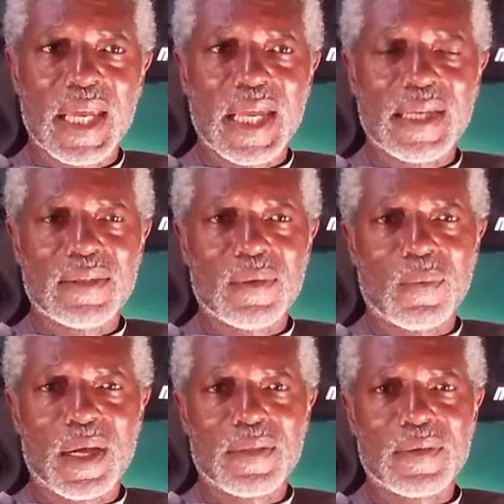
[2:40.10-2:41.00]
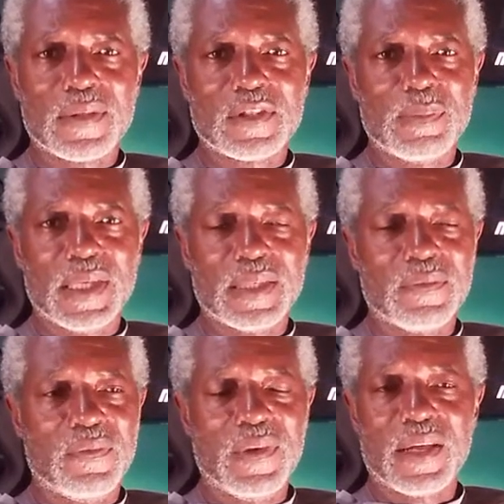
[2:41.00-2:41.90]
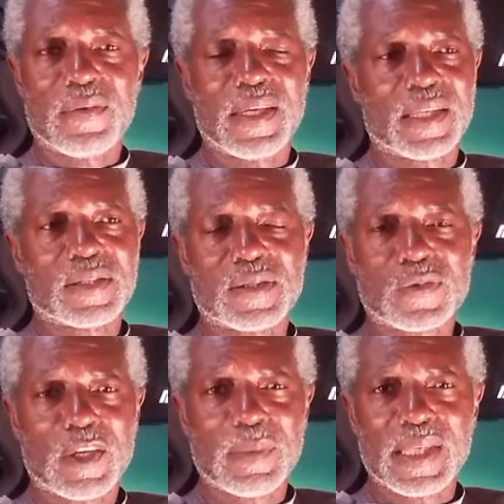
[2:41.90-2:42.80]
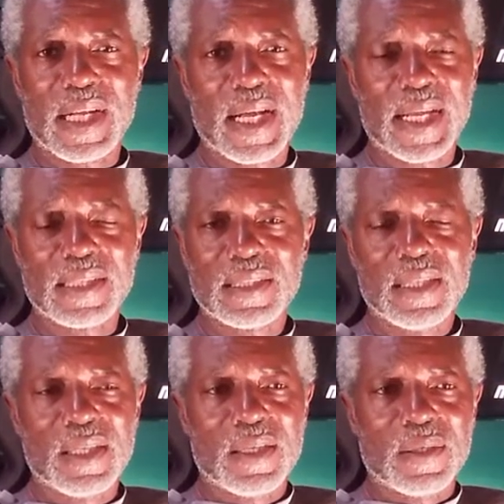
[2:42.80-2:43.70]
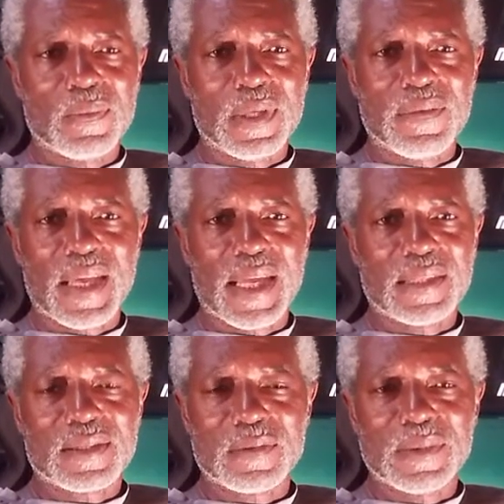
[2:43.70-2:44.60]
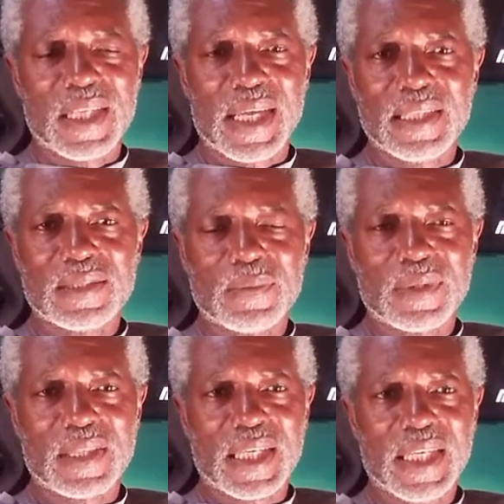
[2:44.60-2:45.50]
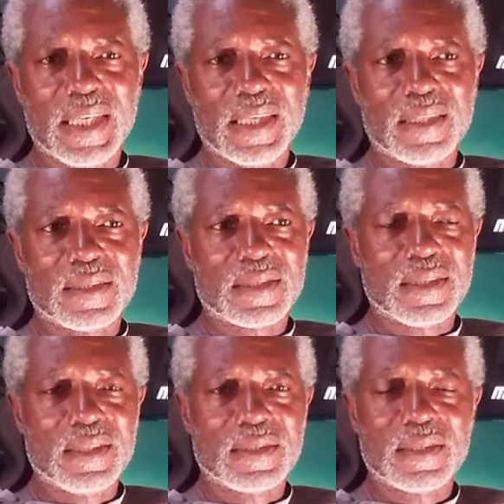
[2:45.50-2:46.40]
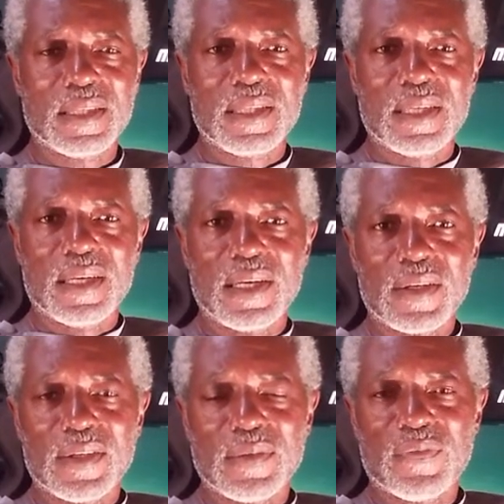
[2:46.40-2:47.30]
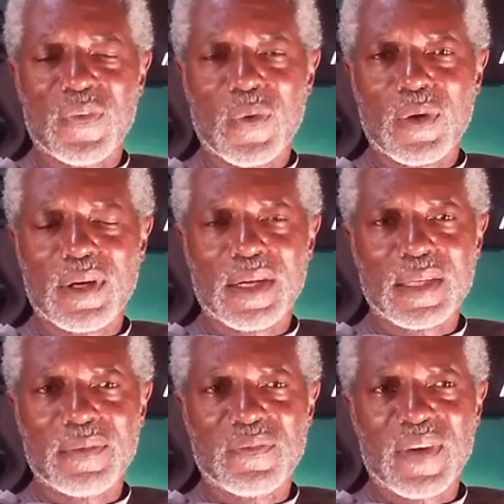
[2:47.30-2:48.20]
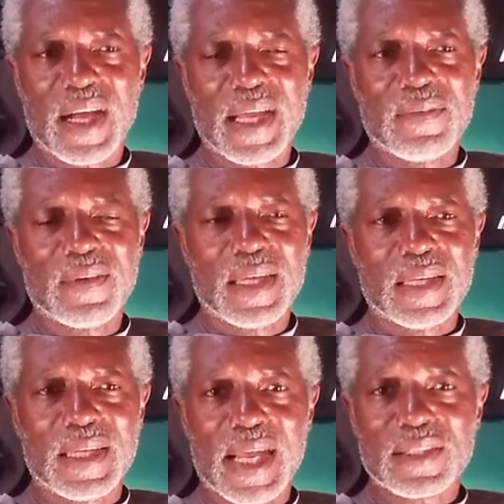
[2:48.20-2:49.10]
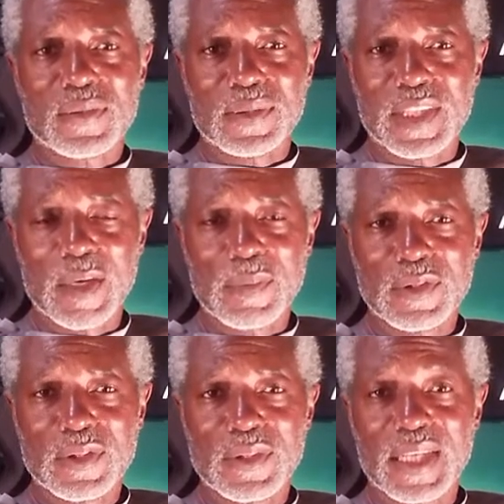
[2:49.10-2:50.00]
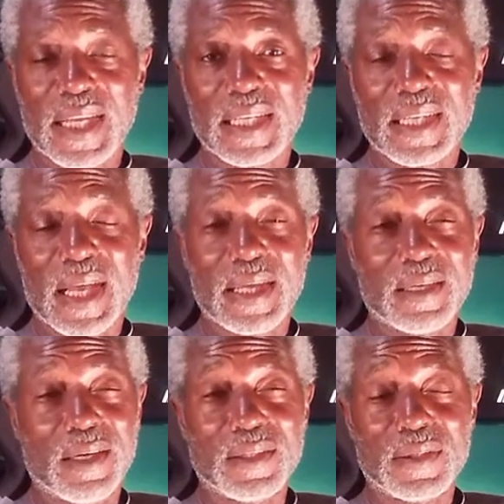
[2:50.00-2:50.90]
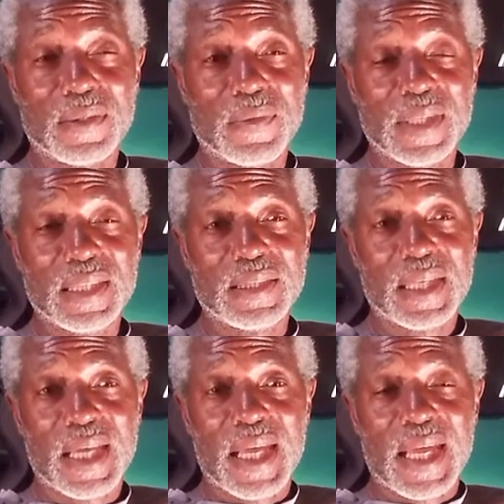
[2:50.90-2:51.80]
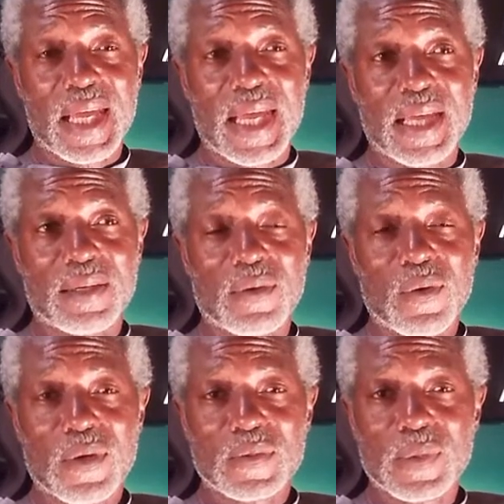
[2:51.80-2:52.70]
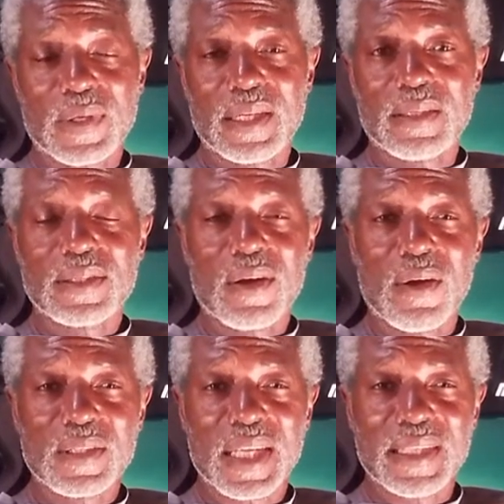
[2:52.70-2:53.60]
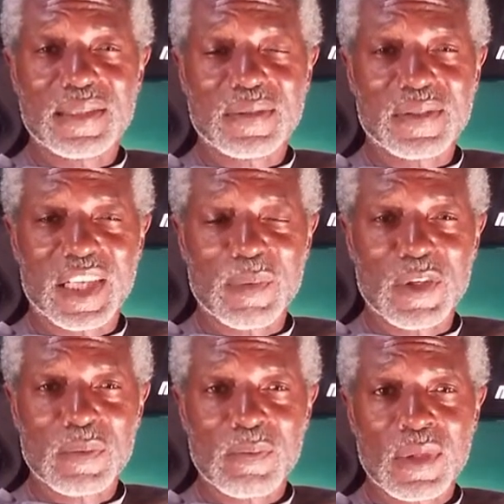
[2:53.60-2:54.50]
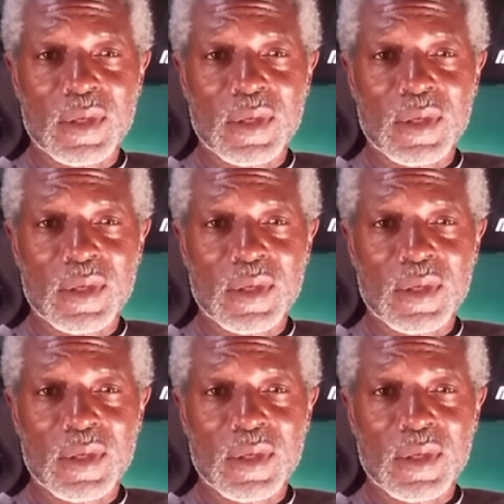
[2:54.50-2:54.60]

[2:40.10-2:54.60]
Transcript: And the weather has been very extremely hot. We've had some days with the heat indices 104, 105, the actual temperature 99, 100 degrees. And of course we're in the dog days of summer,